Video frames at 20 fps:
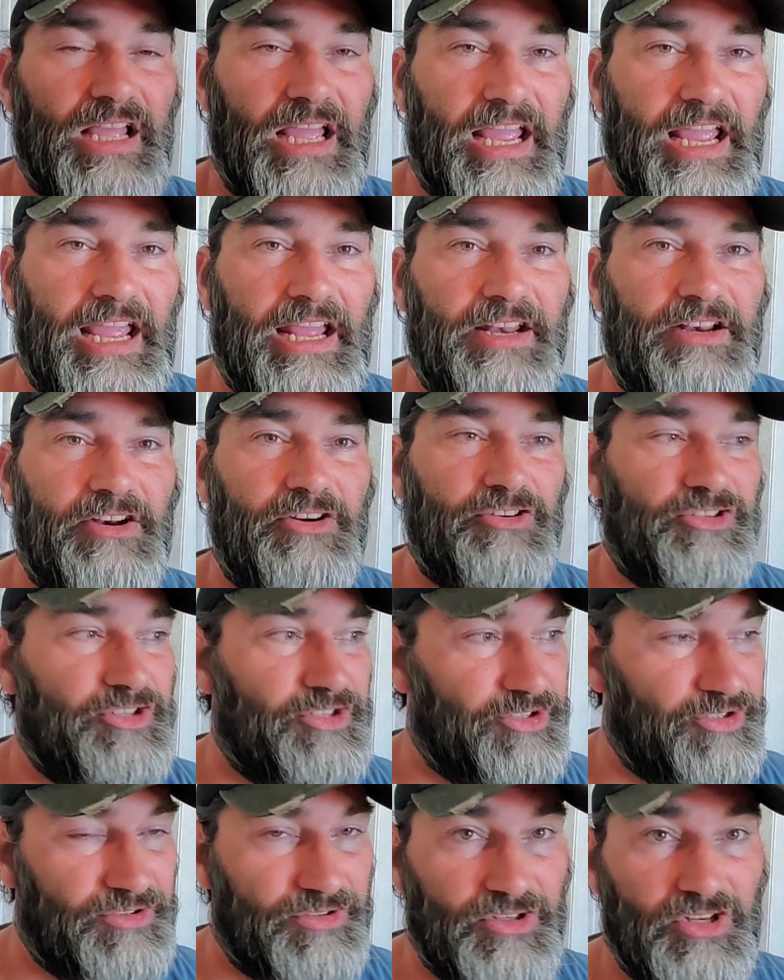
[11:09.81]
and they're
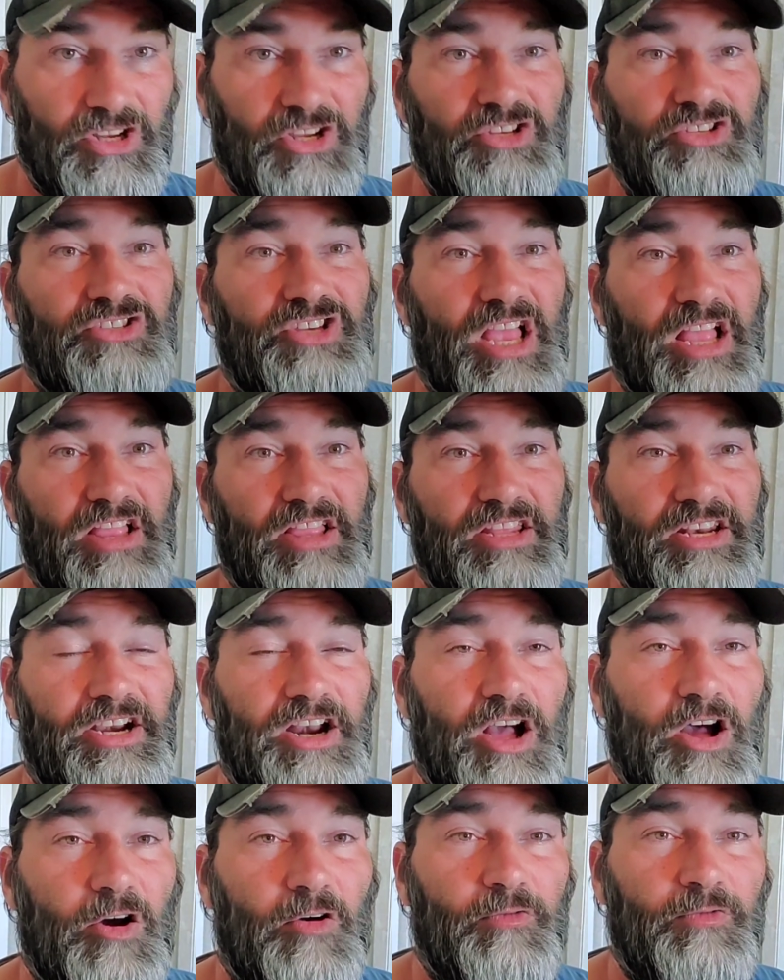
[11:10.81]
just selling it
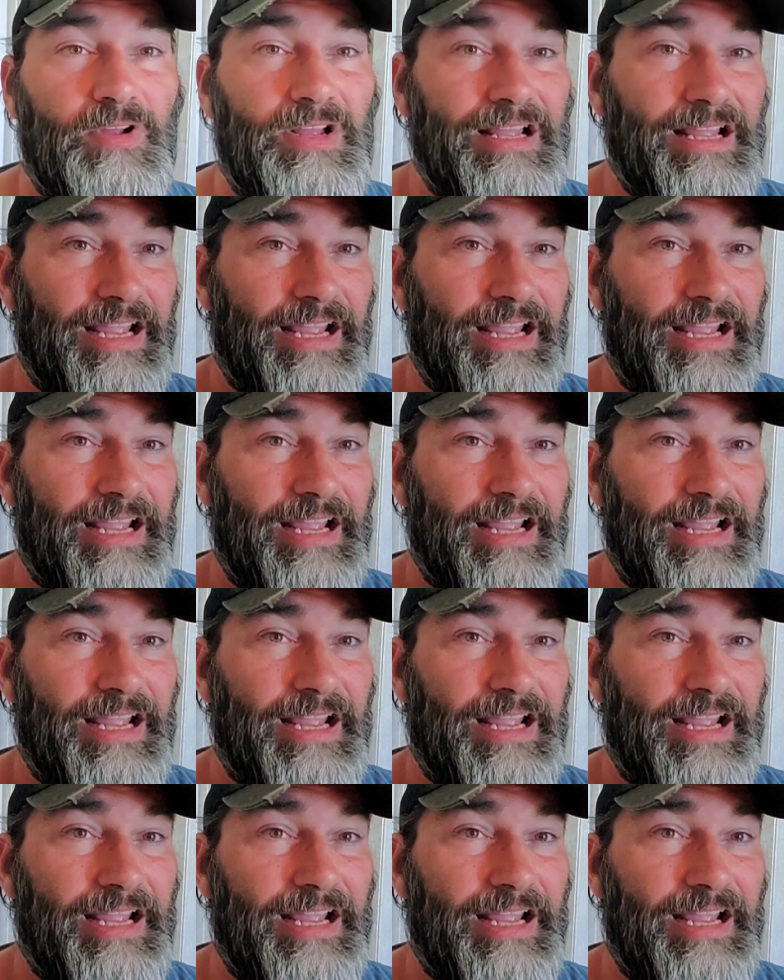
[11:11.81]
off.